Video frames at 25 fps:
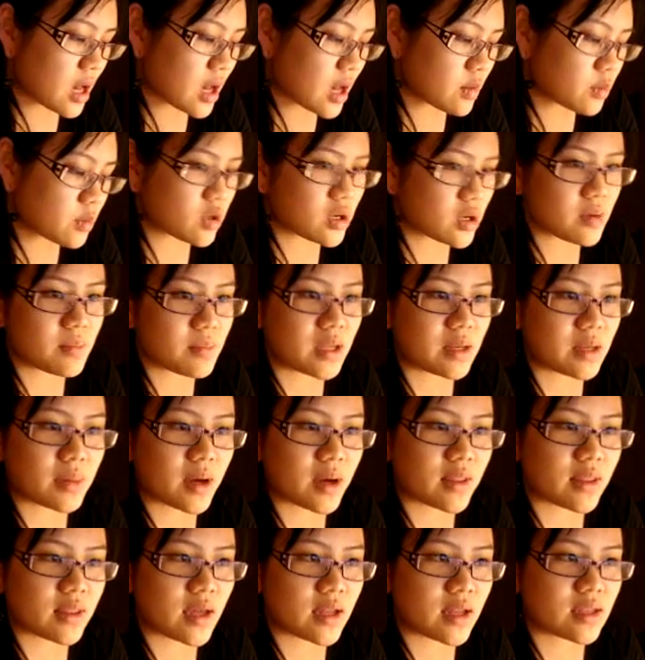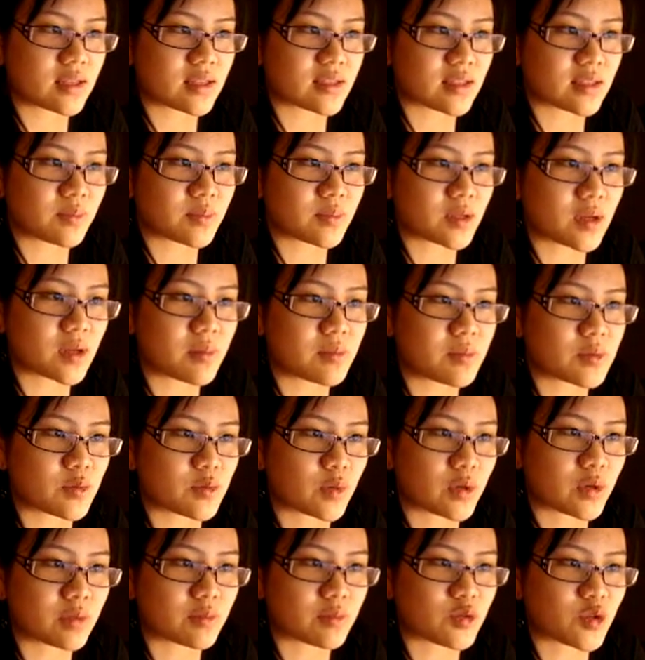What I mean by that is
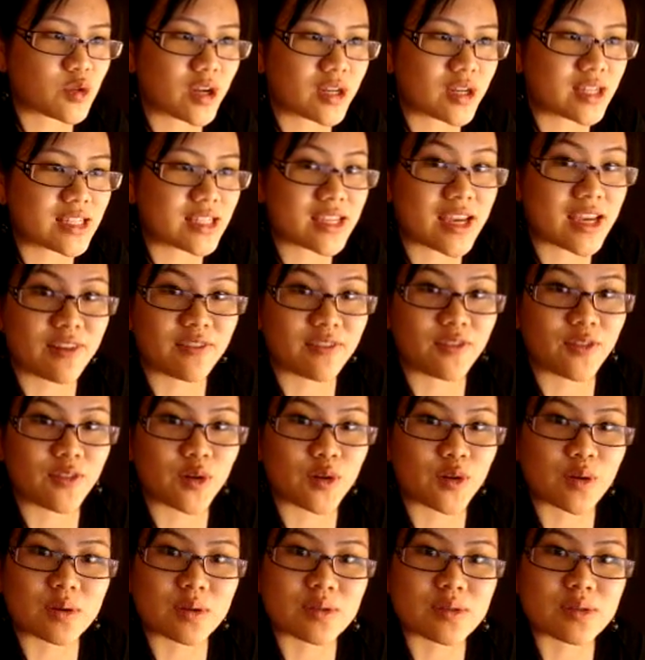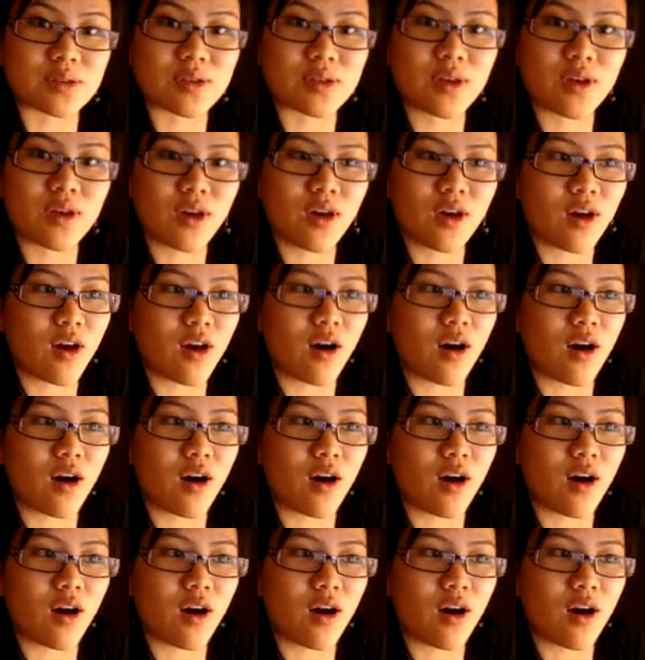sometimes when I'm trying to take photos